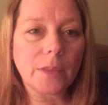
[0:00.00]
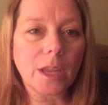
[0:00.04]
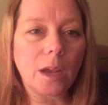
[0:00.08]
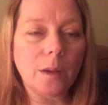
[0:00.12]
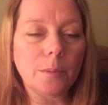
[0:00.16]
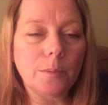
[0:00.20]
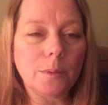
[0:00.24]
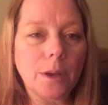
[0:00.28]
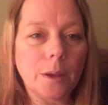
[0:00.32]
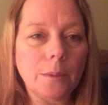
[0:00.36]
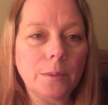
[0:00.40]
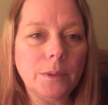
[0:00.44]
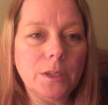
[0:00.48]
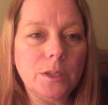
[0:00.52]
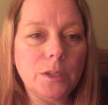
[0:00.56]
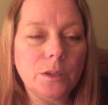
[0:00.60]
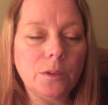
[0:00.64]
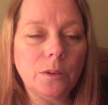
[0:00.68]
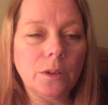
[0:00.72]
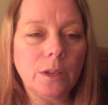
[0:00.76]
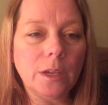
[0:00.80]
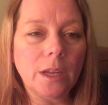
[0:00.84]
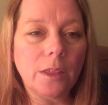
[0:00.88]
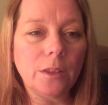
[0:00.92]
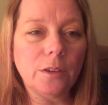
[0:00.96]
I'll probably
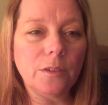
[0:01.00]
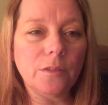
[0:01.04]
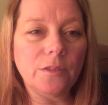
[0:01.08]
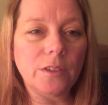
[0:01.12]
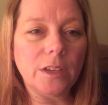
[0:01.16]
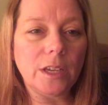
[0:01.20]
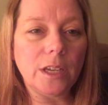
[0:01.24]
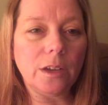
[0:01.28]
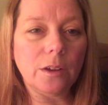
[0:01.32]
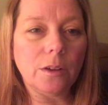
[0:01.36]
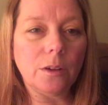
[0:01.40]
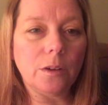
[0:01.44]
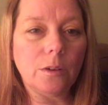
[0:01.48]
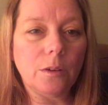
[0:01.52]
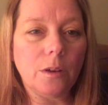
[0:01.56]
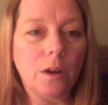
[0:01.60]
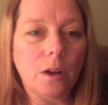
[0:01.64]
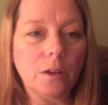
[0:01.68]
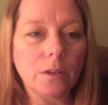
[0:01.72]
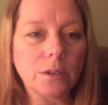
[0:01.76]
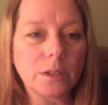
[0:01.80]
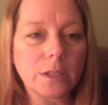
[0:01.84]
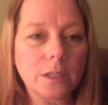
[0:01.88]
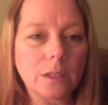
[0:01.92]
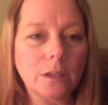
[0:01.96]
do another video
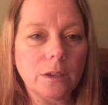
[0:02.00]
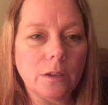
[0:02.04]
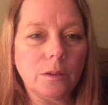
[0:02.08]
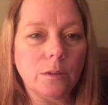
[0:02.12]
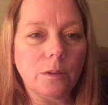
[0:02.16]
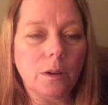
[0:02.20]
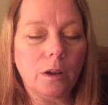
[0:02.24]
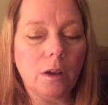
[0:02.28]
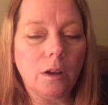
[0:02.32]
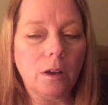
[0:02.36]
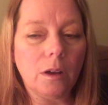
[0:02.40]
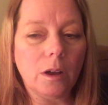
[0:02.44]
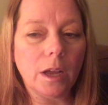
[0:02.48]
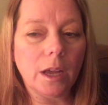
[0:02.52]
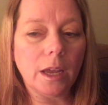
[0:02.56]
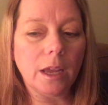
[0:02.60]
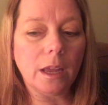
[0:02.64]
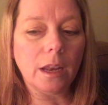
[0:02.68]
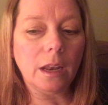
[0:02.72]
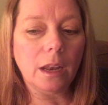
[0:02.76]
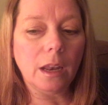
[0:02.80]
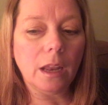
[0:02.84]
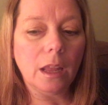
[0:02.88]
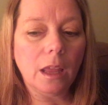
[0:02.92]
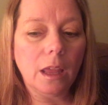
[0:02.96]
also
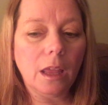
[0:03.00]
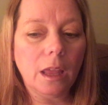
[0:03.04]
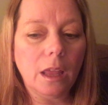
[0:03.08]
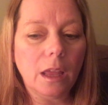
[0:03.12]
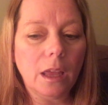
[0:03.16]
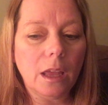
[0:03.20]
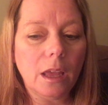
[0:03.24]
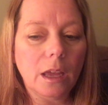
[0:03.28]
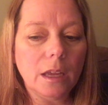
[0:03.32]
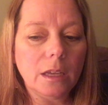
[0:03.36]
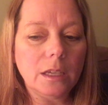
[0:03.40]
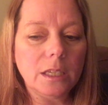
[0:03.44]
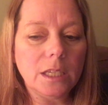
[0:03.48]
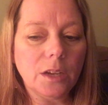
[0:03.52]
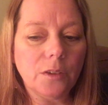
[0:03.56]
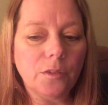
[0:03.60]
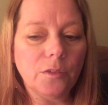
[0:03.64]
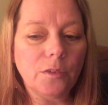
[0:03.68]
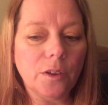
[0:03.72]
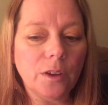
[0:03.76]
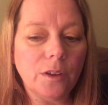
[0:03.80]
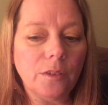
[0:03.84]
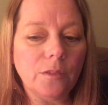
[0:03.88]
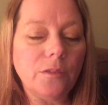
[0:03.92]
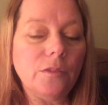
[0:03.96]
on
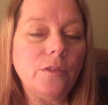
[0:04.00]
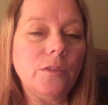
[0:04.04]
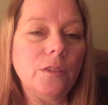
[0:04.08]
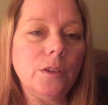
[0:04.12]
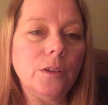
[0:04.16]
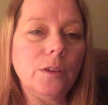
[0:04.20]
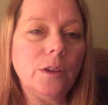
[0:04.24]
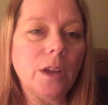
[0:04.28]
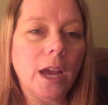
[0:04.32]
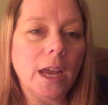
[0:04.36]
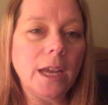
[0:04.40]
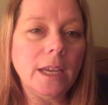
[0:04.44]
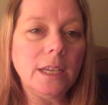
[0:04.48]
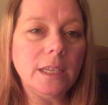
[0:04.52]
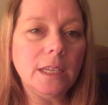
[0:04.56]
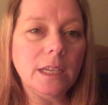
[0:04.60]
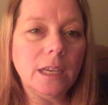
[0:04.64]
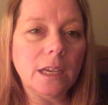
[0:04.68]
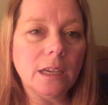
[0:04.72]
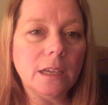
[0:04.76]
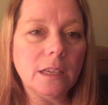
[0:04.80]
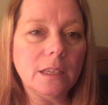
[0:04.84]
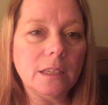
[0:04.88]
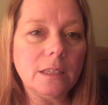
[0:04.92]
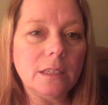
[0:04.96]
different food
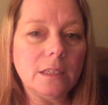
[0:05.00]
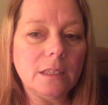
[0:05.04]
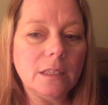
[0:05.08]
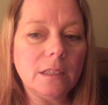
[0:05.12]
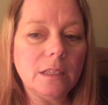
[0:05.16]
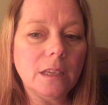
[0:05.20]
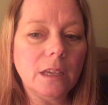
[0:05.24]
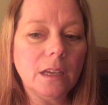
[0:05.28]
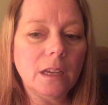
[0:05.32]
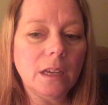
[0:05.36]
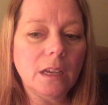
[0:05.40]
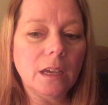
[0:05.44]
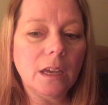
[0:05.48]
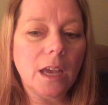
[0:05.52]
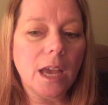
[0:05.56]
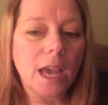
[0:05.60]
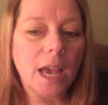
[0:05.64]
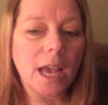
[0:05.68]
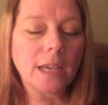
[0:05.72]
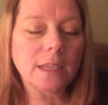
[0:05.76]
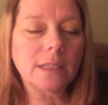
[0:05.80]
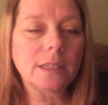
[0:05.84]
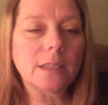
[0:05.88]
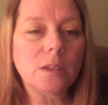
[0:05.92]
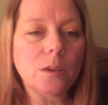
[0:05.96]
ideas
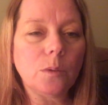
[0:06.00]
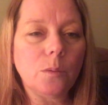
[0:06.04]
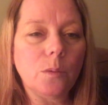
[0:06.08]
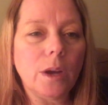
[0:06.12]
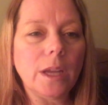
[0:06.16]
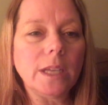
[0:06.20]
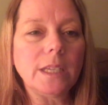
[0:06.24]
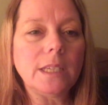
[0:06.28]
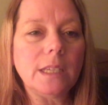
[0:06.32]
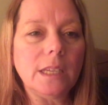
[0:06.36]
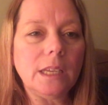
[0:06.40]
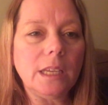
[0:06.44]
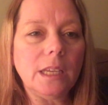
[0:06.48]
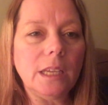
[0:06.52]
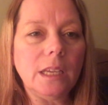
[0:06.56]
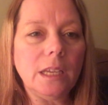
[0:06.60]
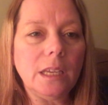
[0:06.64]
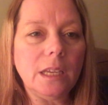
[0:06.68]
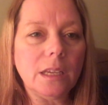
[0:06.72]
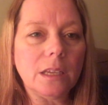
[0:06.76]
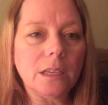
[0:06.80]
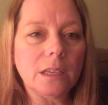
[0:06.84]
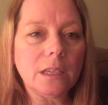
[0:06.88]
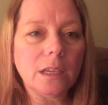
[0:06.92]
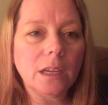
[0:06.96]
as to what to
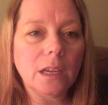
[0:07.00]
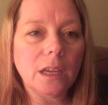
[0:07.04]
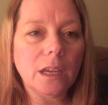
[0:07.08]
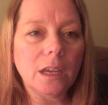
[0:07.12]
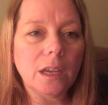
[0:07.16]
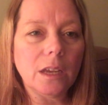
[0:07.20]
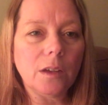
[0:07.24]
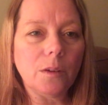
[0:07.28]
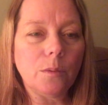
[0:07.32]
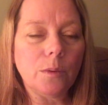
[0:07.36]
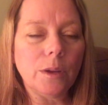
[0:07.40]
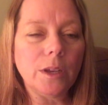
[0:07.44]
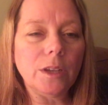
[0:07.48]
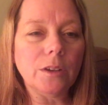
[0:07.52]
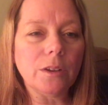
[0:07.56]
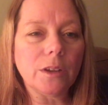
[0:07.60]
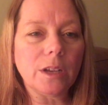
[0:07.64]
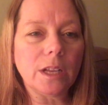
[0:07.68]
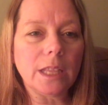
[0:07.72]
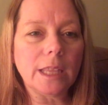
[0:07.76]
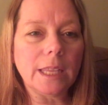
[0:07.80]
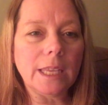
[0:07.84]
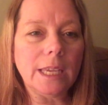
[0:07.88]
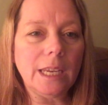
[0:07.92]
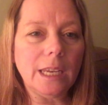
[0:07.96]
eat when you're
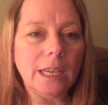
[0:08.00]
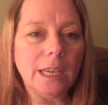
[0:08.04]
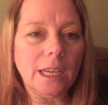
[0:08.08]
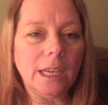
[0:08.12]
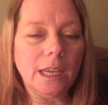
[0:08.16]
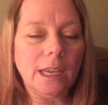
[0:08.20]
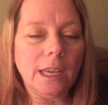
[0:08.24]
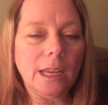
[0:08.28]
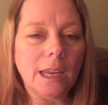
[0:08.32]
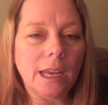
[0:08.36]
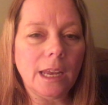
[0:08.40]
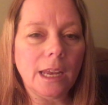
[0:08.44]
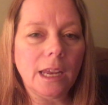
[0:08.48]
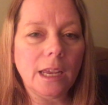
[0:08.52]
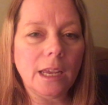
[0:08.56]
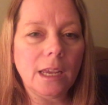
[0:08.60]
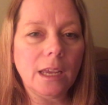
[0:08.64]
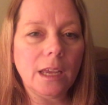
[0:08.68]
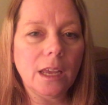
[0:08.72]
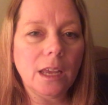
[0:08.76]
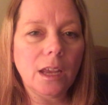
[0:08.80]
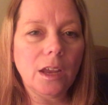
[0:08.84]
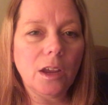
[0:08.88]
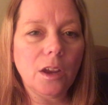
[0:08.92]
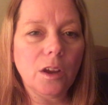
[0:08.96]
clean eating
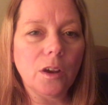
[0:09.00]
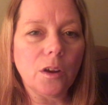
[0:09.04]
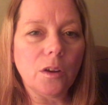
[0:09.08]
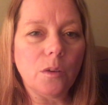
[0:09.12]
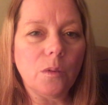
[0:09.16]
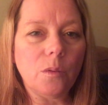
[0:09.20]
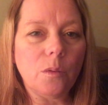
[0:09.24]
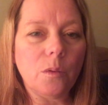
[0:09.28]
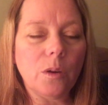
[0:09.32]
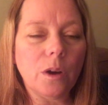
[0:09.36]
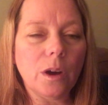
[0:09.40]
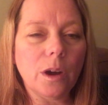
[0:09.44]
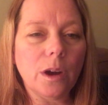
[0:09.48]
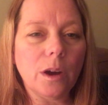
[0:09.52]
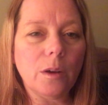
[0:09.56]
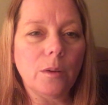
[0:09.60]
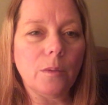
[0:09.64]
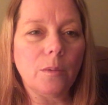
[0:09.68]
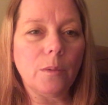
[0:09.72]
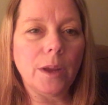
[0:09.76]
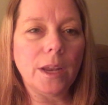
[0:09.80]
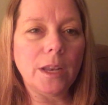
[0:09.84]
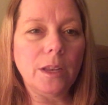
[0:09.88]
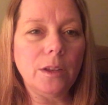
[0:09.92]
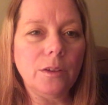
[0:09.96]
or
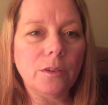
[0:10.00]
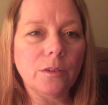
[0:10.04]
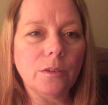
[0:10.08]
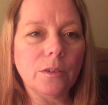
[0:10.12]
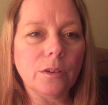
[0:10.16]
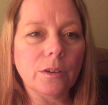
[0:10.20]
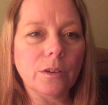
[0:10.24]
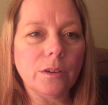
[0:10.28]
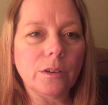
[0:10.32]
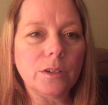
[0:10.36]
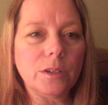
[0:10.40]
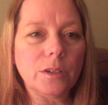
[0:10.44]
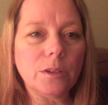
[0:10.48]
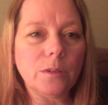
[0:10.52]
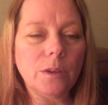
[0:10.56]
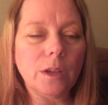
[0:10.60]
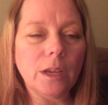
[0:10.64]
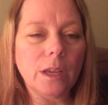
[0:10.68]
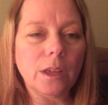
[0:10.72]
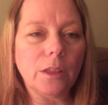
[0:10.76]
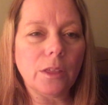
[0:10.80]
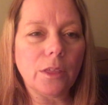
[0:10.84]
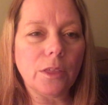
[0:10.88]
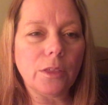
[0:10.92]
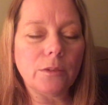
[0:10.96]
when you're
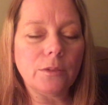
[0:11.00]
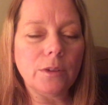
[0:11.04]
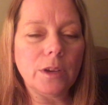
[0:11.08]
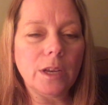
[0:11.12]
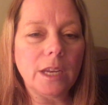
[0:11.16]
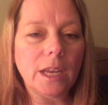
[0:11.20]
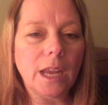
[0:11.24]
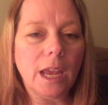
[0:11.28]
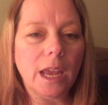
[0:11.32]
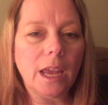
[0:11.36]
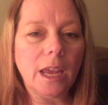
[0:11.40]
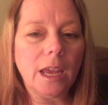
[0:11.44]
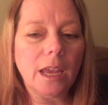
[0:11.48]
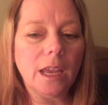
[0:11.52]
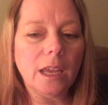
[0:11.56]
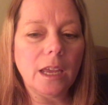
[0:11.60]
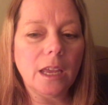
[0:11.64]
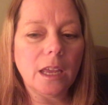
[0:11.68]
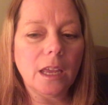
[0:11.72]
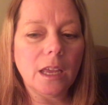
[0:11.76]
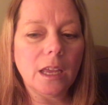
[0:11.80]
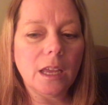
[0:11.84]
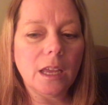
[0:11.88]
doing a 3-day